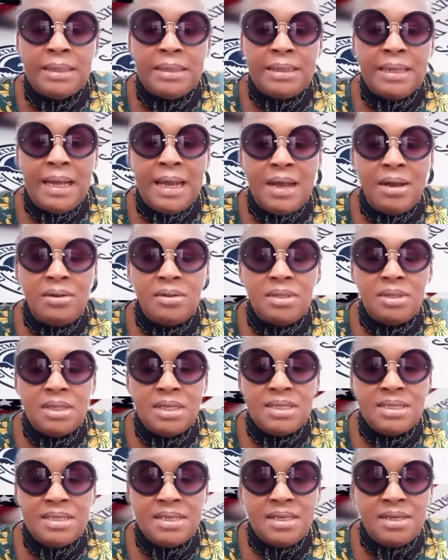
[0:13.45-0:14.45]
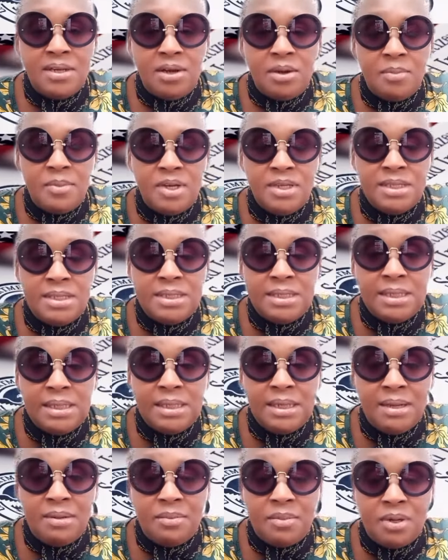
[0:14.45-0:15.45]
Now, listen up. A
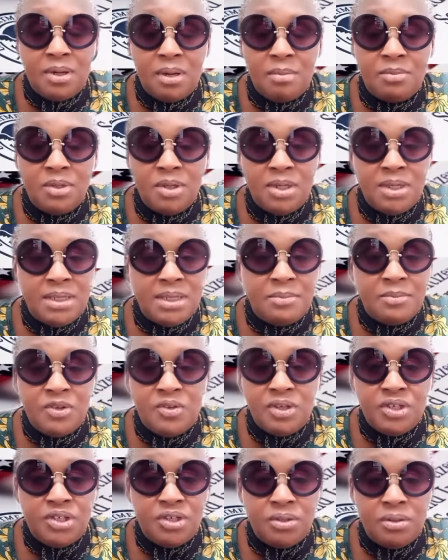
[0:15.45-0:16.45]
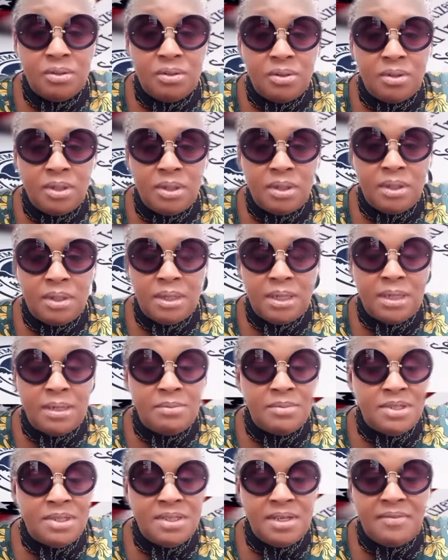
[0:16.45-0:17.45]
disclaimer. I'm not an immigration lawyer, and
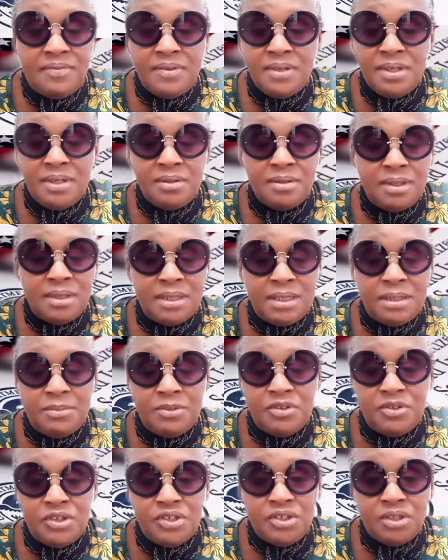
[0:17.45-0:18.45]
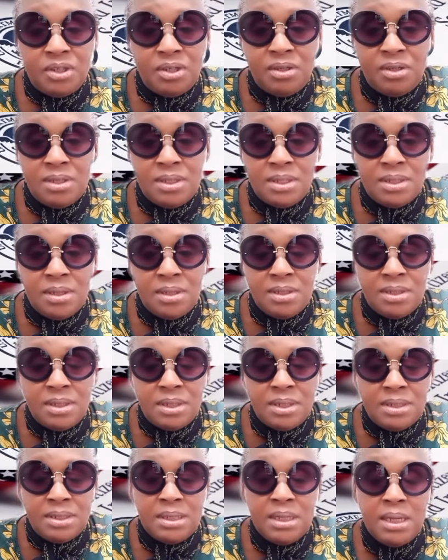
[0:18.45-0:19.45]
I'm definitely not an immigration
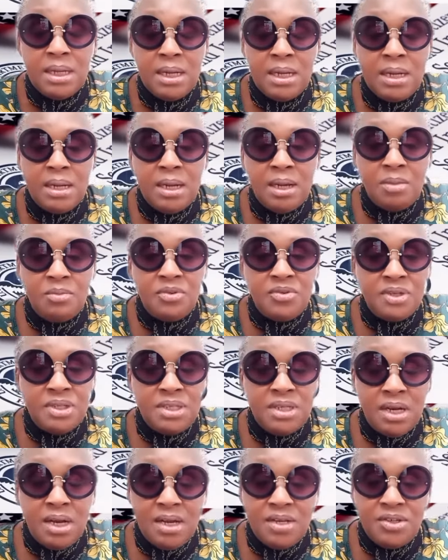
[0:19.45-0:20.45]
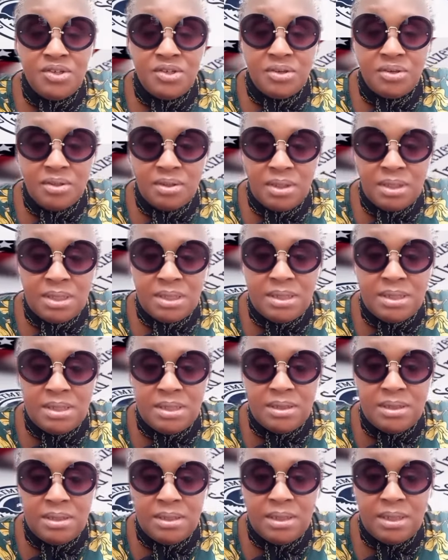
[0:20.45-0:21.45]
consultant. I'm a retired
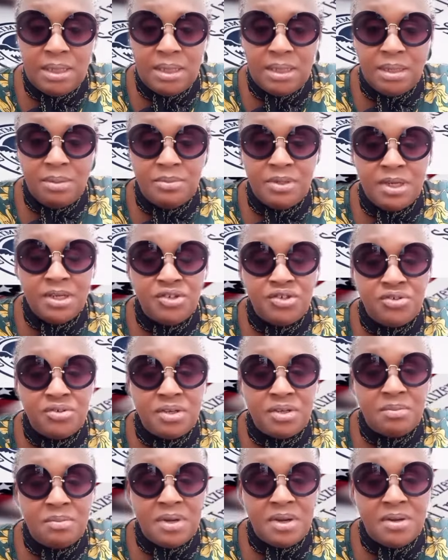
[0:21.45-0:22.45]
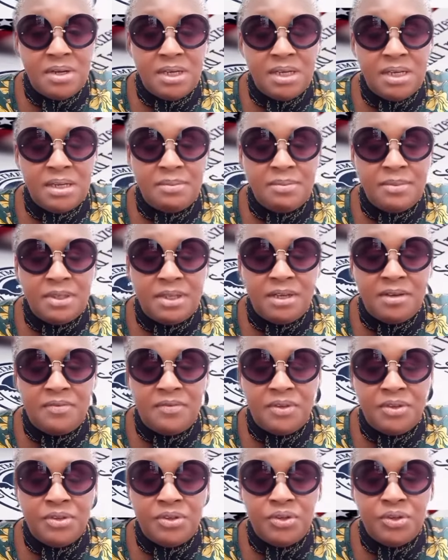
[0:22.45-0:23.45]
journalist, and I'm Nigerian-American. I'm
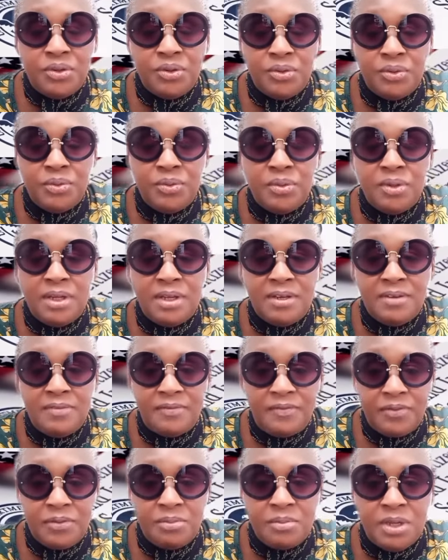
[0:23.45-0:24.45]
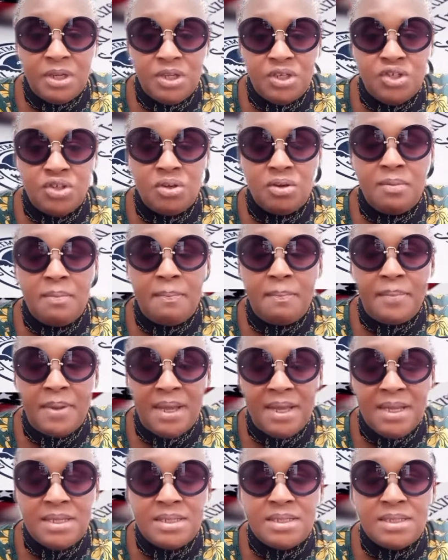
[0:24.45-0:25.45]
giving you information
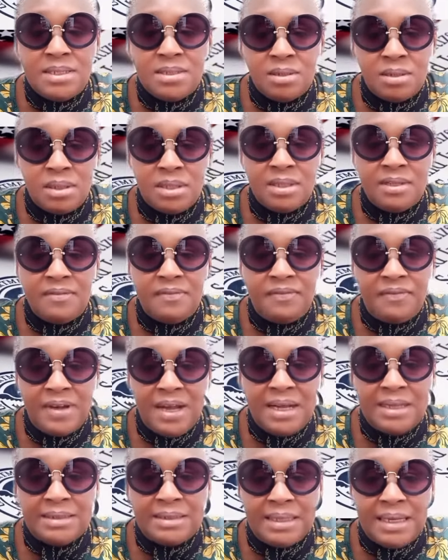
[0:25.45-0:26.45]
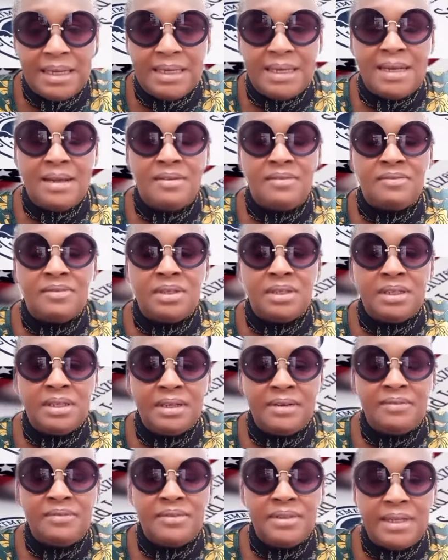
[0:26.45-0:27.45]
based on the fact that I've
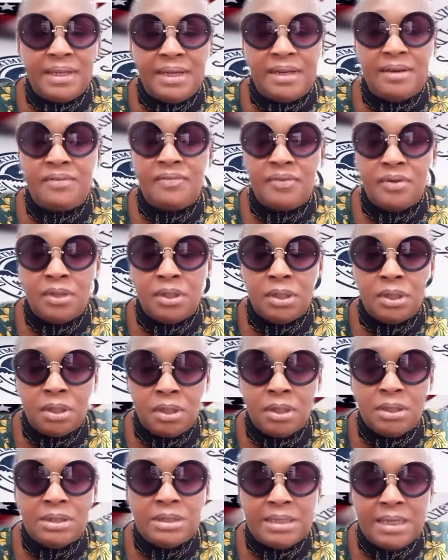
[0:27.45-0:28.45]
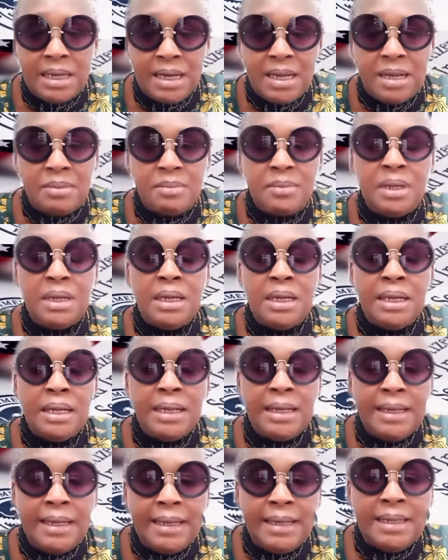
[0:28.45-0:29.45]
lived there for a long time.
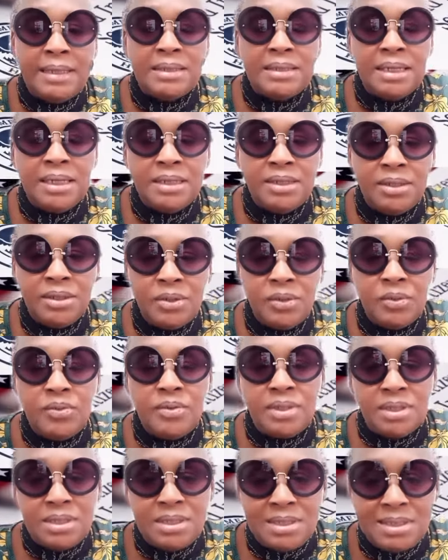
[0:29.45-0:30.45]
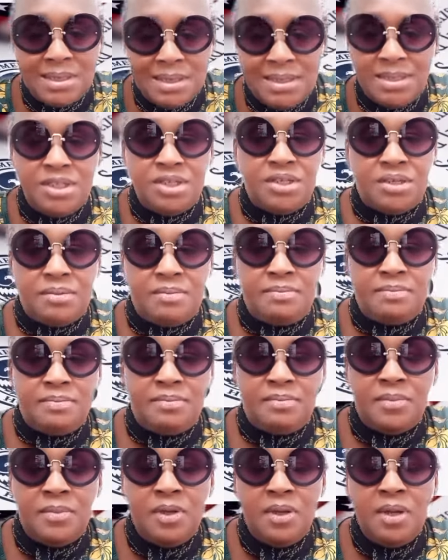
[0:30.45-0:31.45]
And I know the system,
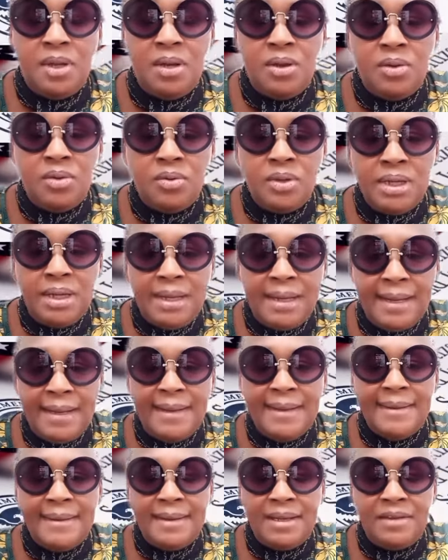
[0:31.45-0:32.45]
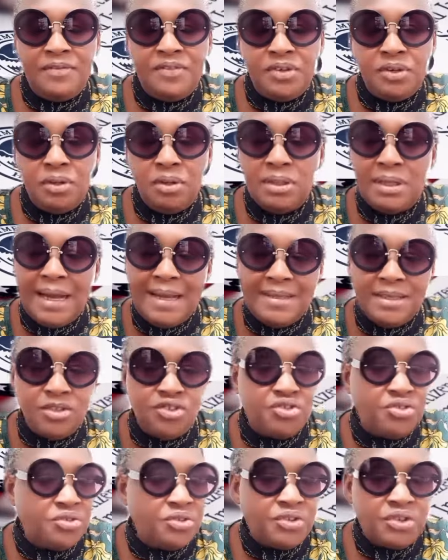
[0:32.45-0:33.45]
okay? If you don't like the
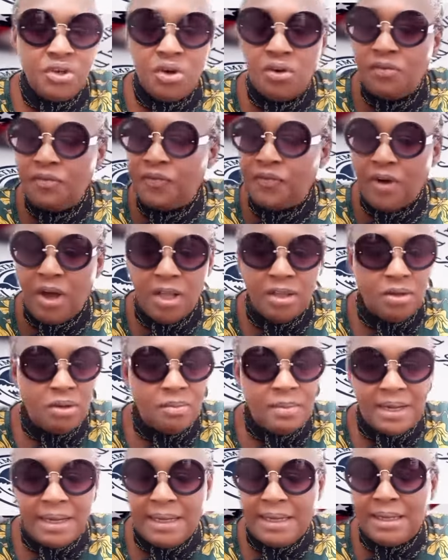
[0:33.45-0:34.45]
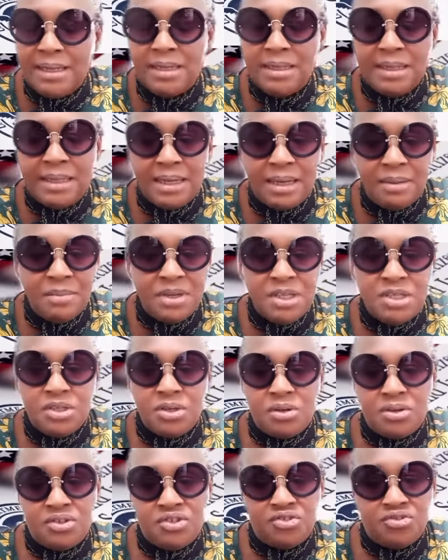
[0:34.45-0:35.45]
truth, don't follow my Kemi
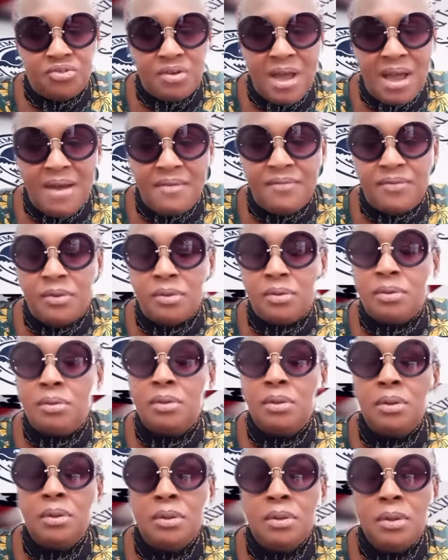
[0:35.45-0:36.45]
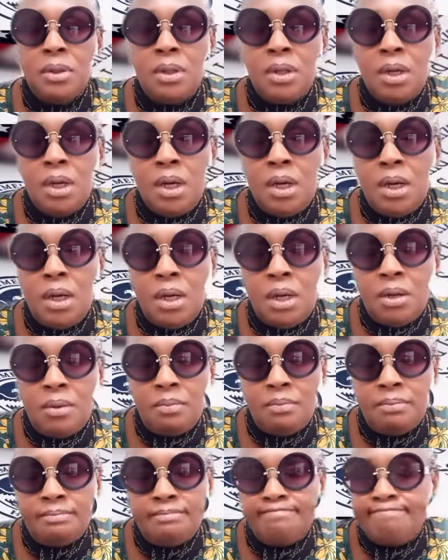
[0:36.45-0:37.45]
Talks Travel
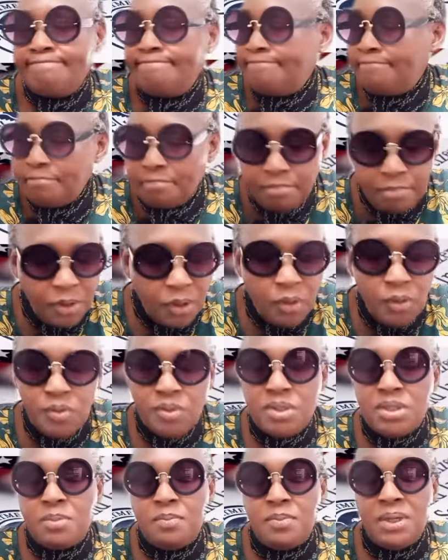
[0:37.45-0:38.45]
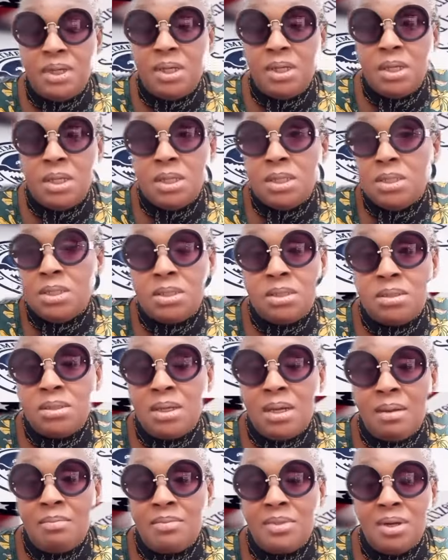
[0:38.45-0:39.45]
posts, because
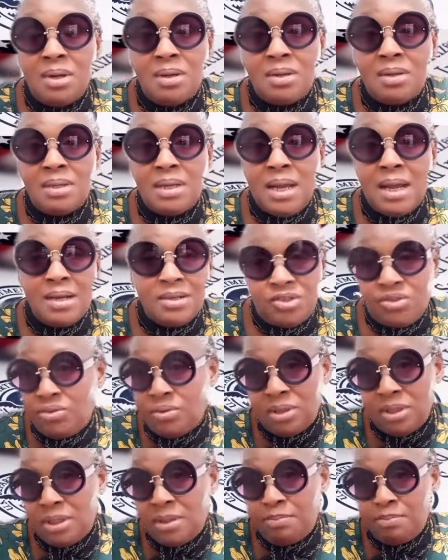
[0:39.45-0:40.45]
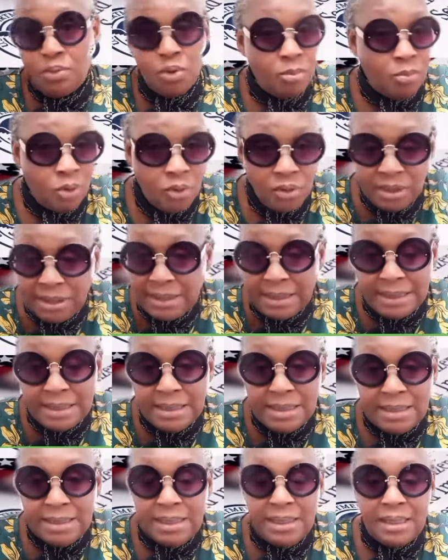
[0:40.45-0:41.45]
I'm not actually promoting
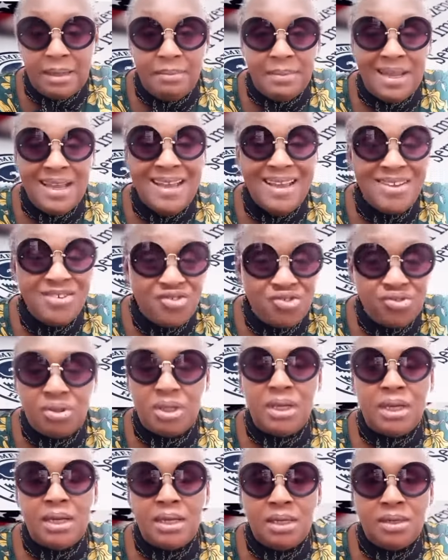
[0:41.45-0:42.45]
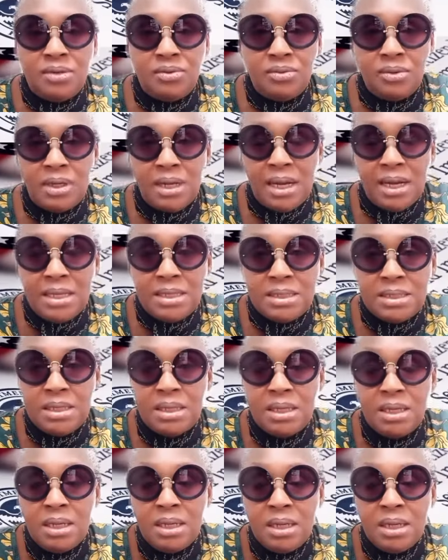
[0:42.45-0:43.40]
anything. I'm educating you guys.